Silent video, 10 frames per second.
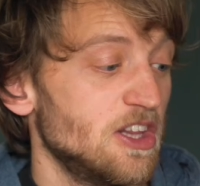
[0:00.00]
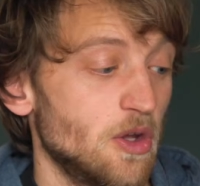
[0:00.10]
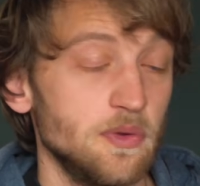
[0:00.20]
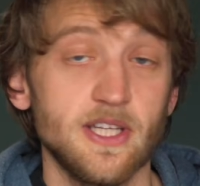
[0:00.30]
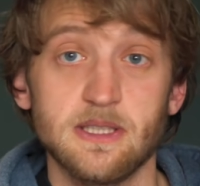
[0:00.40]

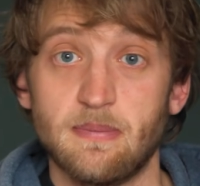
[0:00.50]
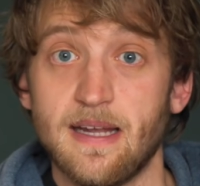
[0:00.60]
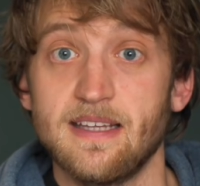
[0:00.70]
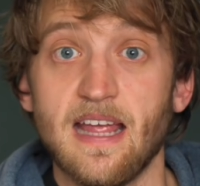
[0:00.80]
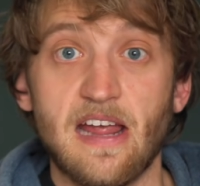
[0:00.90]
don't
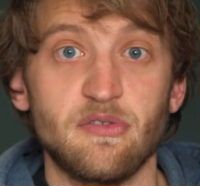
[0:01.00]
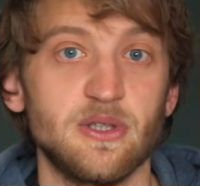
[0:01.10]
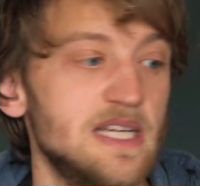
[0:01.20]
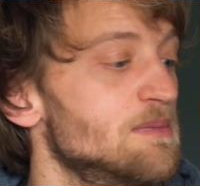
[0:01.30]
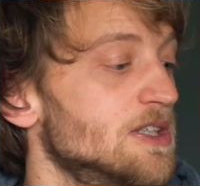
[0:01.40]
expect
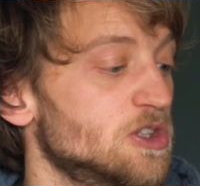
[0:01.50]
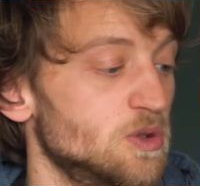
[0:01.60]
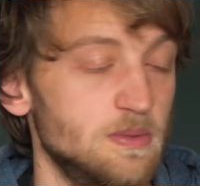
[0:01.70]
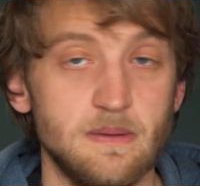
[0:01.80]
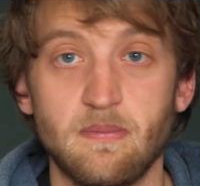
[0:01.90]
every image
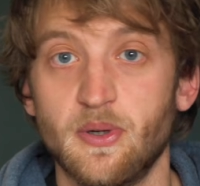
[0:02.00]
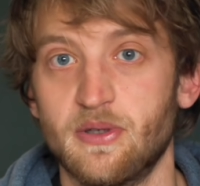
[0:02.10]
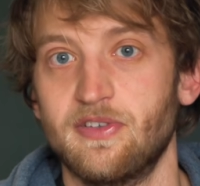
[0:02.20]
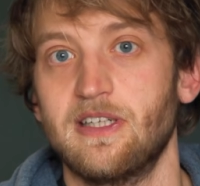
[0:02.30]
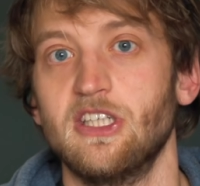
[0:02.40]
to be
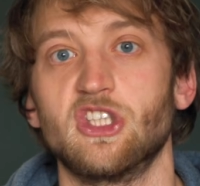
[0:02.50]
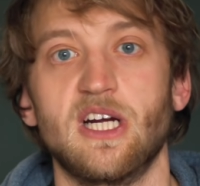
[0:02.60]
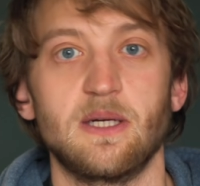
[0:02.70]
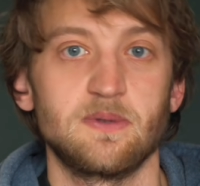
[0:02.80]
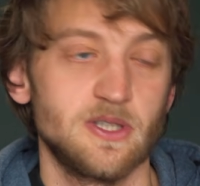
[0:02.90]
perfectly
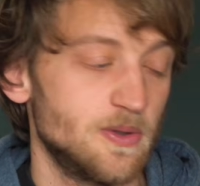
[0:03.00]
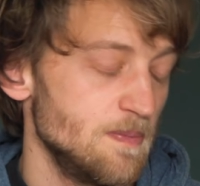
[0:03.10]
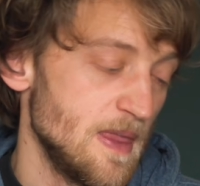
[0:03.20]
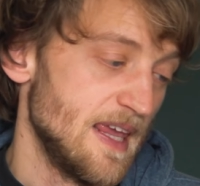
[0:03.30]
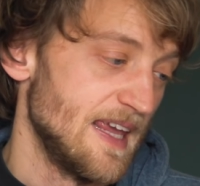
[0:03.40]
sharp.
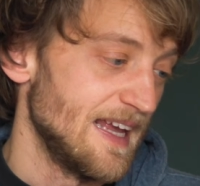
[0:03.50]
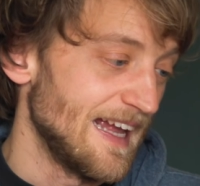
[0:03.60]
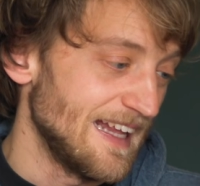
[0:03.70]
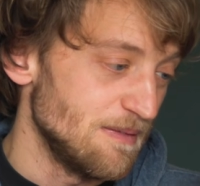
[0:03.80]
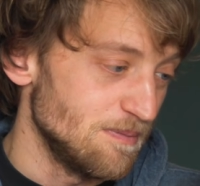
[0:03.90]
So
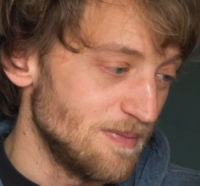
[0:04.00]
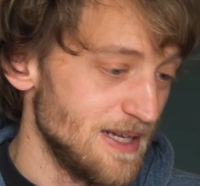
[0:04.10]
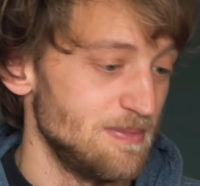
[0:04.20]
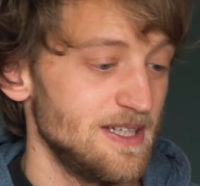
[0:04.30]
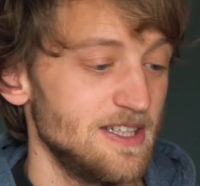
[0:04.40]

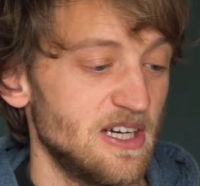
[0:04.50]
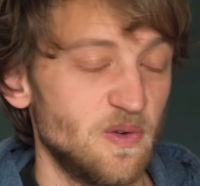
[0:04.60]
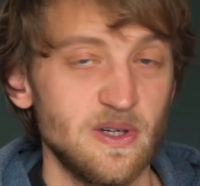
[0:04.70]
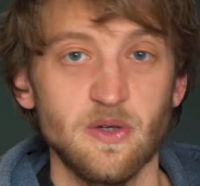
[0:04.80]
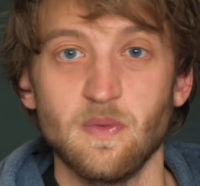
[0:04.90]
maybe
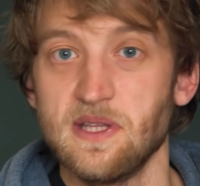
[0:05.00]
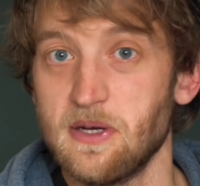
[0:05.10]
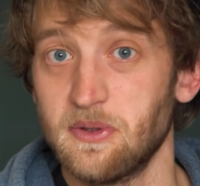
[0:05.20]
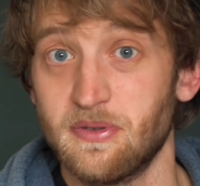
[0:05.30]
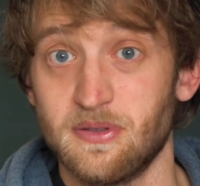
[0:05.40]
only 1
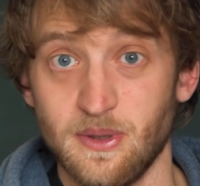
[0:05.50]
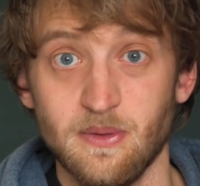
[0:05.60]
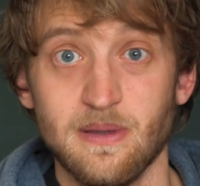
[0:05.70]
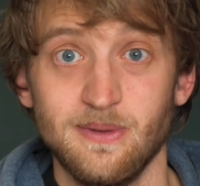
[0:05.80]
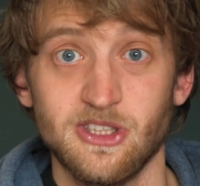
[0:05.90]
out of 3
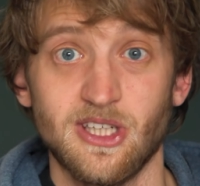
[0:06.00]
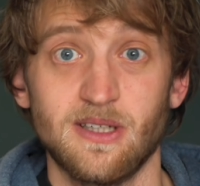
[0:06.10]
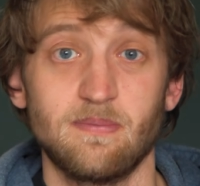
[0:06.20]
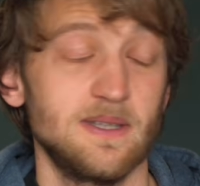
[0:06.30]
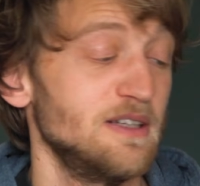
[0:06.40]
will be
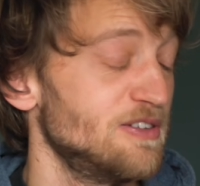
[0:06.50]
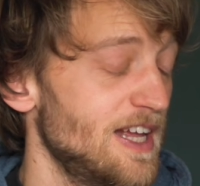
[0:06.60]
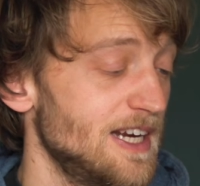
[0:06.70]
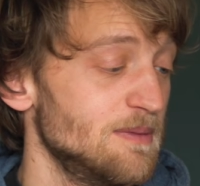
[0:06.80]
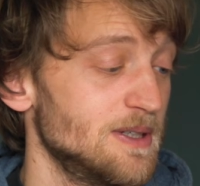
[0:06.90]
sharp, but if
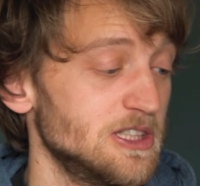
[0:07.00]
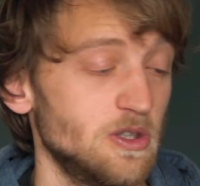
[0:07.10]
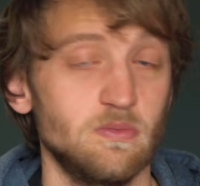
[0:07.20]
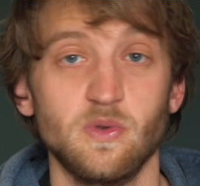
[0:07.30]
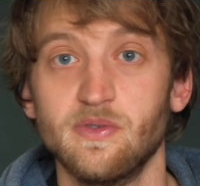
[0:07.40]
the animal is
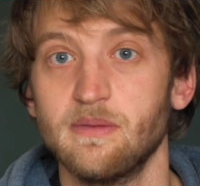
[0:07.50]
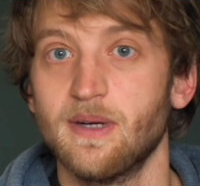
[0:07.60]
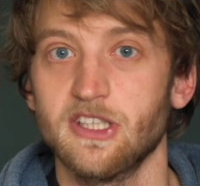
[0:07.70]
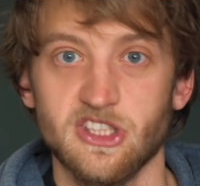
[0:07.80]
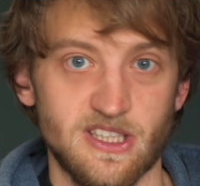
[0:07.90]
not moving
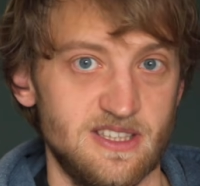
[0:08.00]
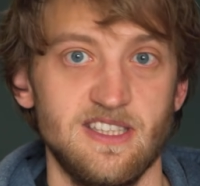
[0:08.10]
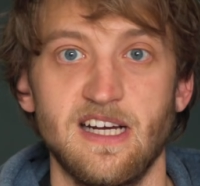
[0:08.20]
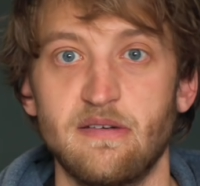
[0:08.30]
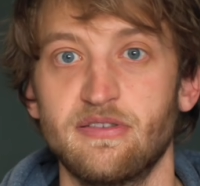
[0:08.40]
much, that's
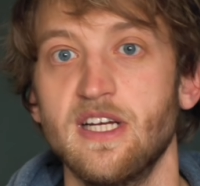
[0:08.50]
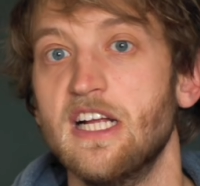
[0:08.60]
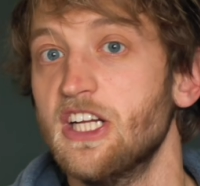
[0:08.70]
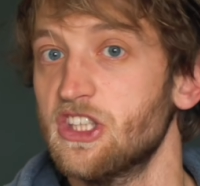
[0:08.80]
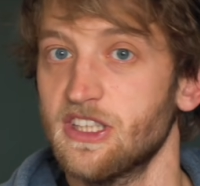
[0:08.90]
enough.
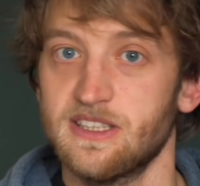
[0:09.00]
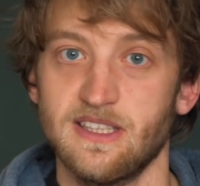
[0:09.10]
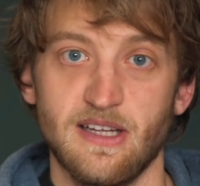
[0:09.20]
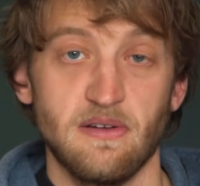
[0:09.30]
Just